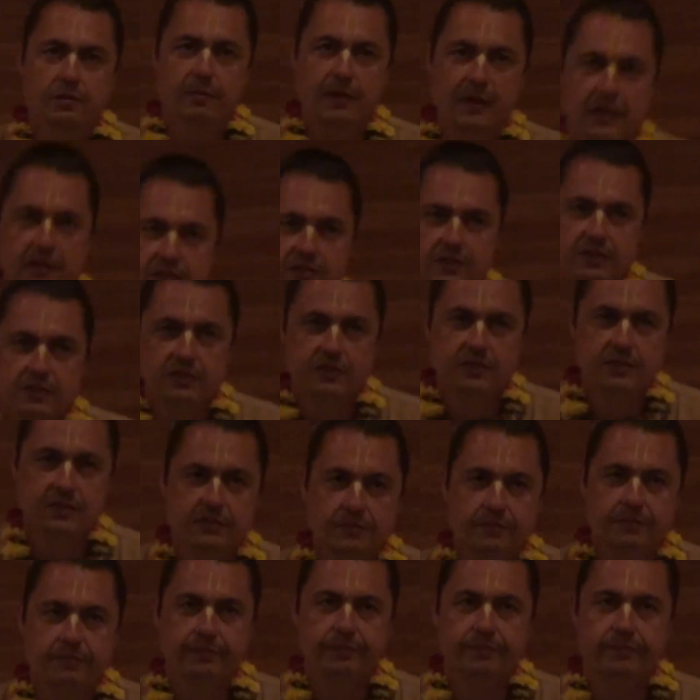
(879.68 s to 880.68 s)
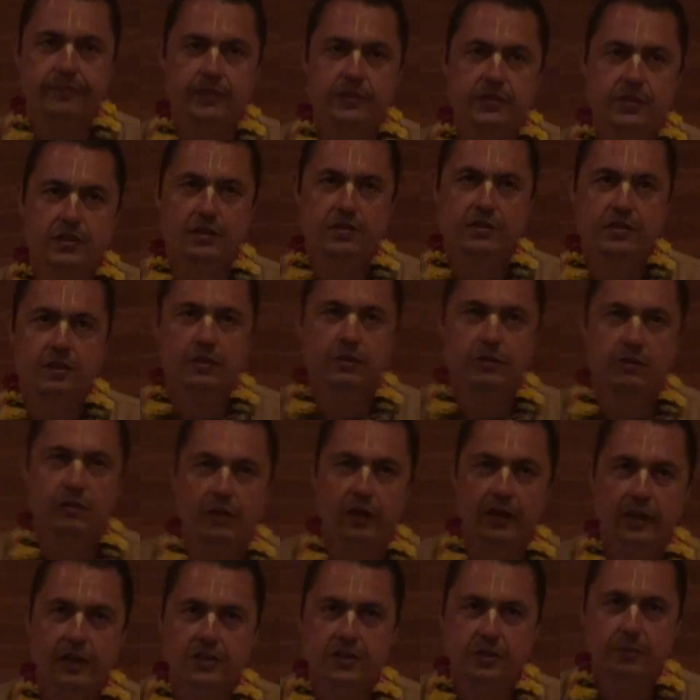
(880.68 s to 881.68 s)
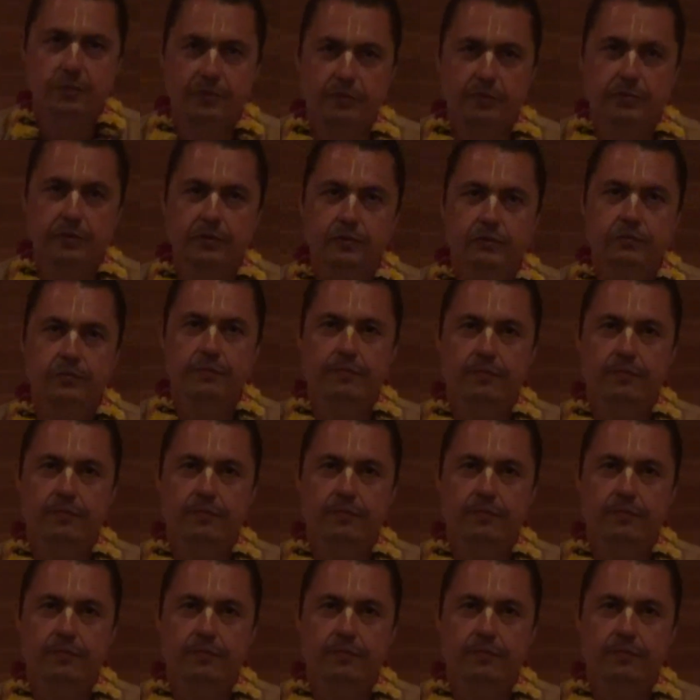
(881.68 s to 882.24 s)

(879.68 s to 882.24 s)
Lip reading: masters, Shiksha Guru Ayendra Prabhu,